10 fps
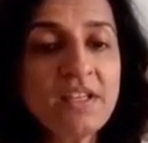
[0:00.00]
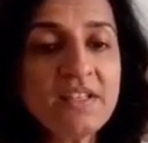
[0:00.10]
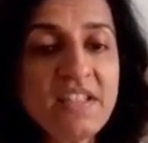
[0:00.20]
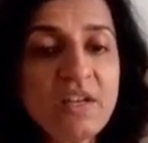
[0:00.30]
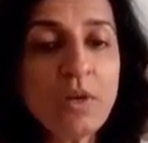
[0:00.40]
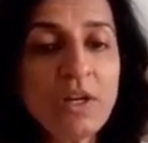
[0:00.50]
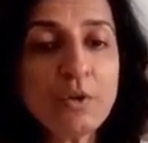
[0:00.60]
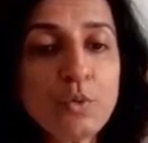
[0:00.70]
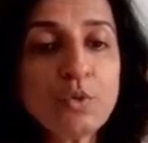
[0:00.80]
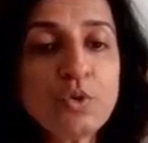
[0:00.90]
is equal
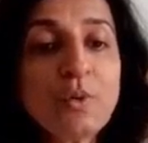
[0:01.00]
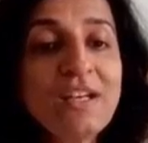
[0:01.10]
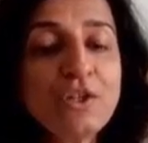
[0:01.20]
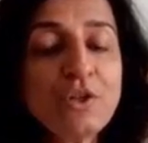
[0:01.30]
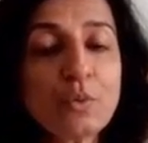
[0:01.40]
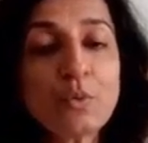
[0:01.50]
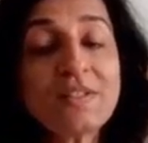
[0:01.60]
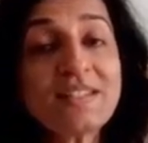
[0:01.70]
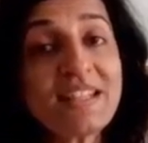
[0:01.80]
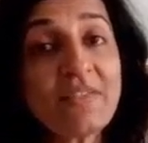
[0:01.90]
to
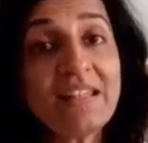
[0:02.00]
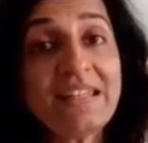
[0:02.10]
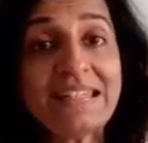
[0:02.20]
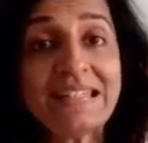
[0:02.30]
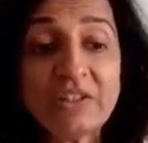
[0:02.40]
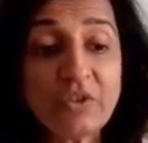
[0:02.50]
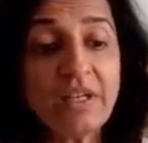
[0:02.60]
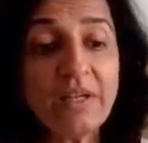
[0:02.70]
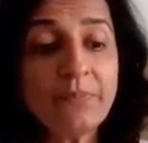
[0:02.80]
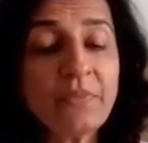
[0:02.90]
2273,